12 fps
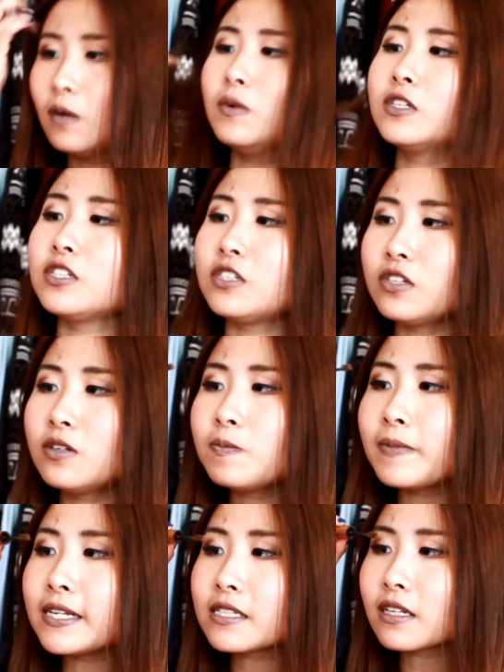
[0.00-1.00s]
what you do
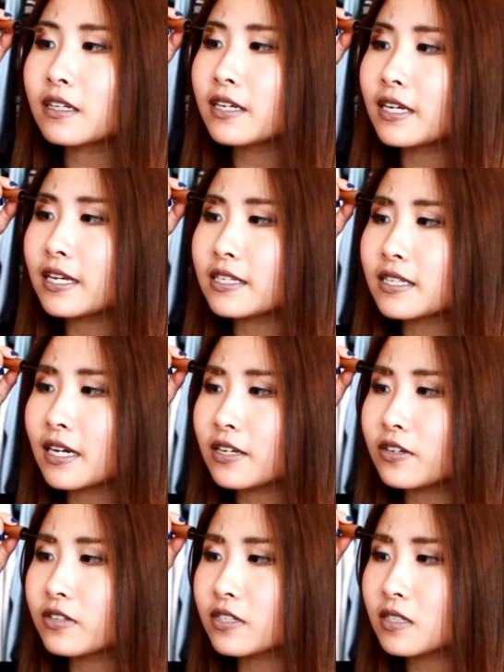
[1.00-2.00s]
basically is that
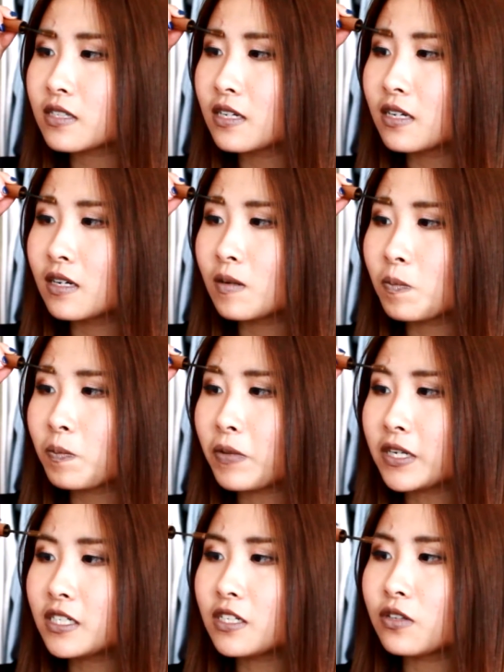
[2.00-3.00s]
you just
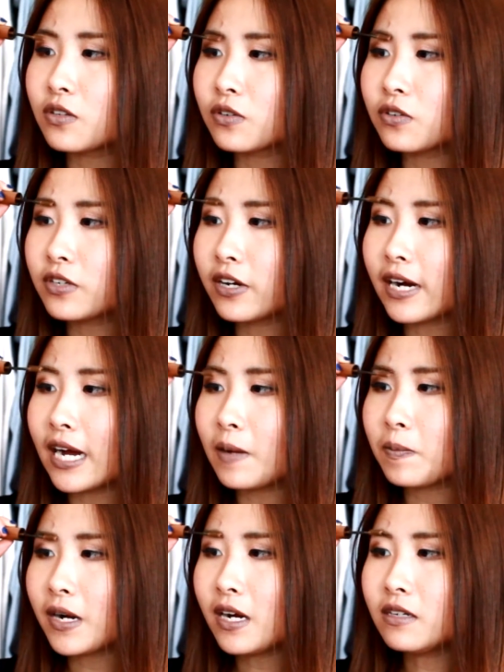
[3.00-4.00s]
brush it through your
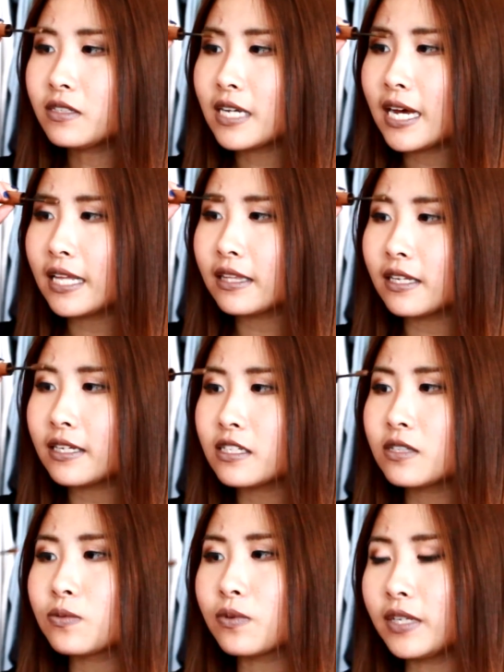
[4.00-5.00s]
eyebrows and they
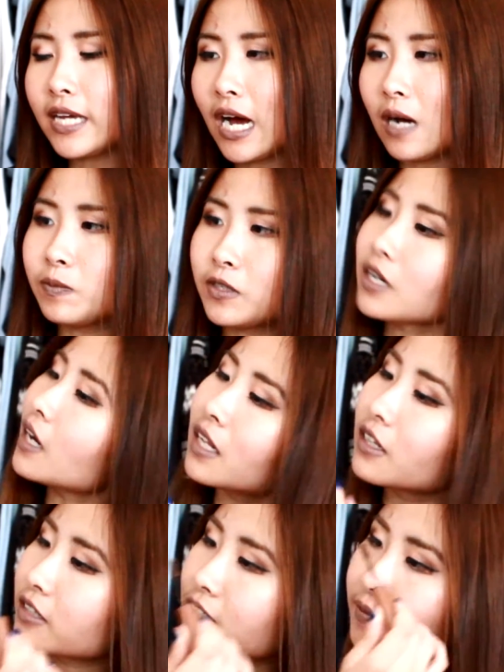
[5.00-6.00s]
just really help to
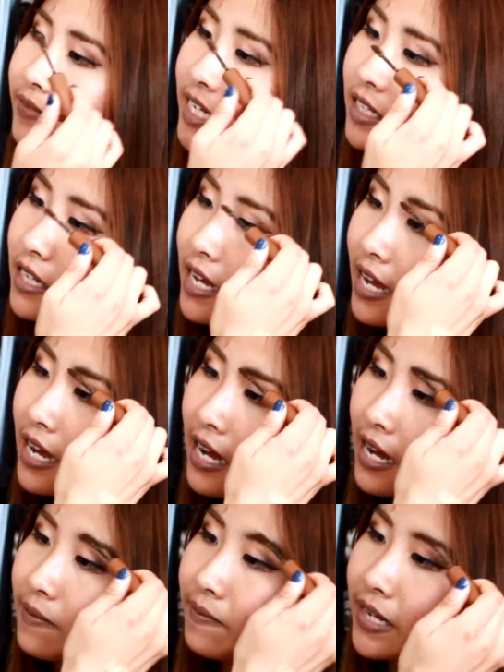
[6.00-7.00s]
color them in
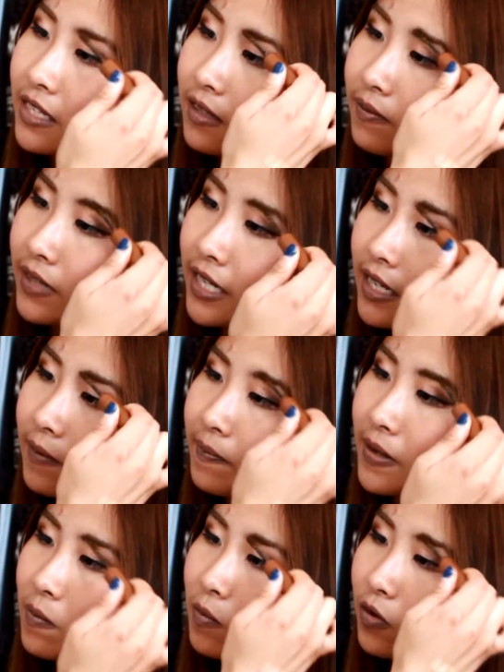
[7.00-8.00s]
and make them like a
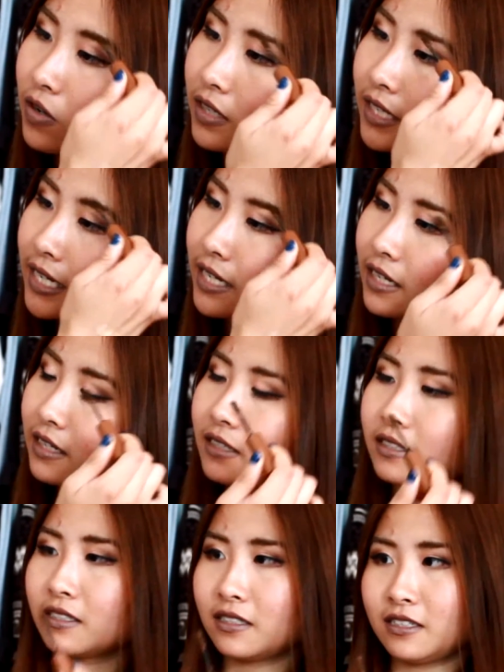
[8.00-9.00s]
bit more like
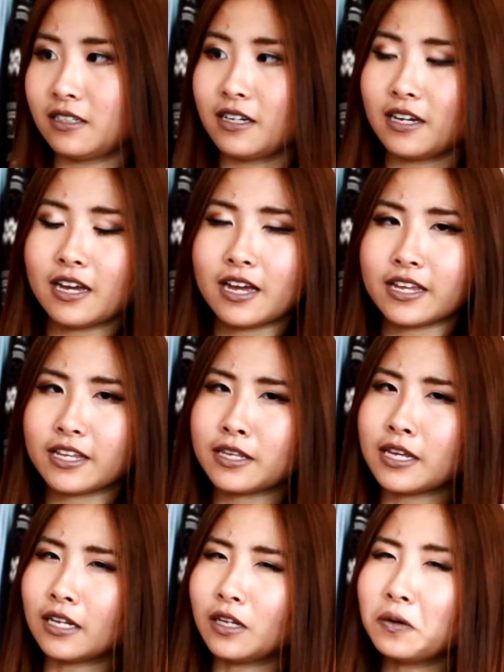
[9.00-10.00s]

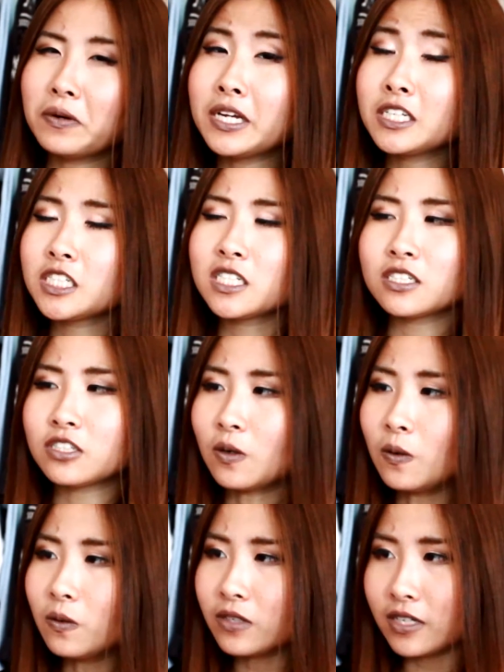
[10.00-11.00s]
yellowish
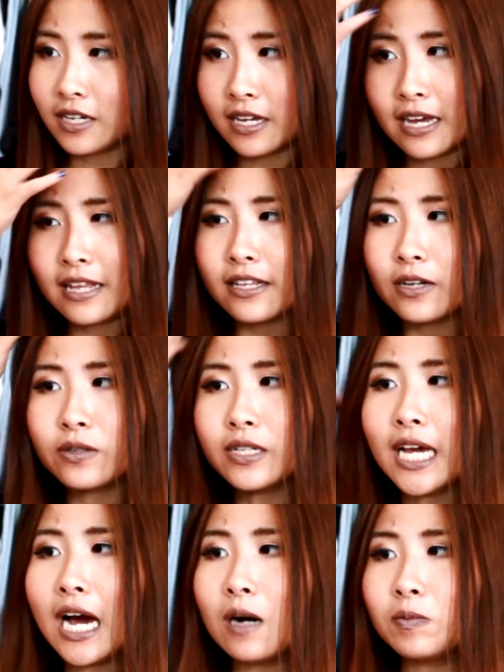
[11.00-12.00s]
toned they
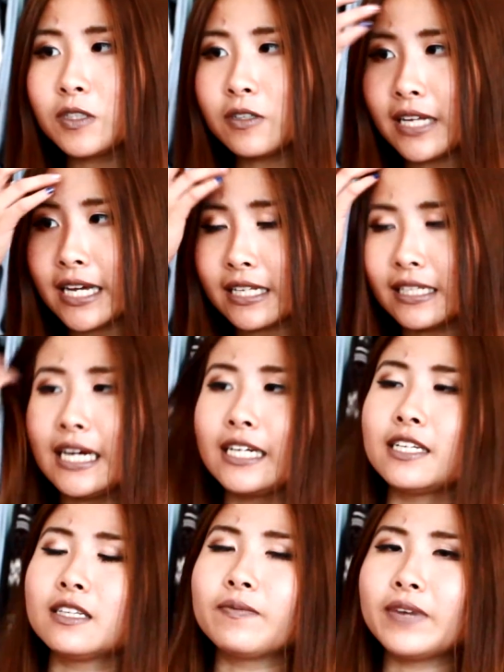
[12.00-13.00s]
really help to like
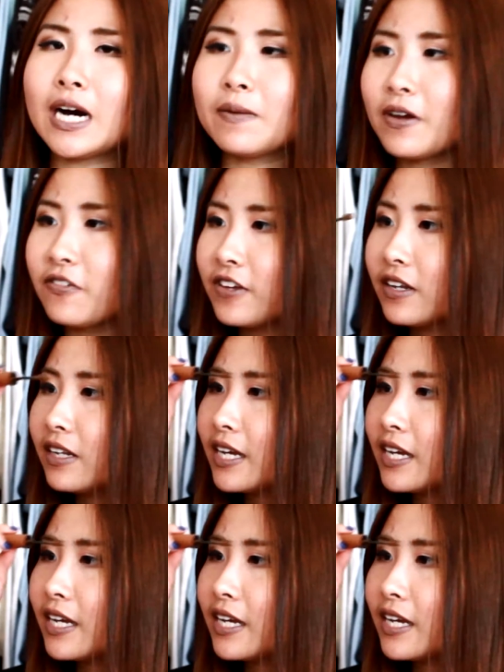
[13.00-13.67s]
lighten them up I feel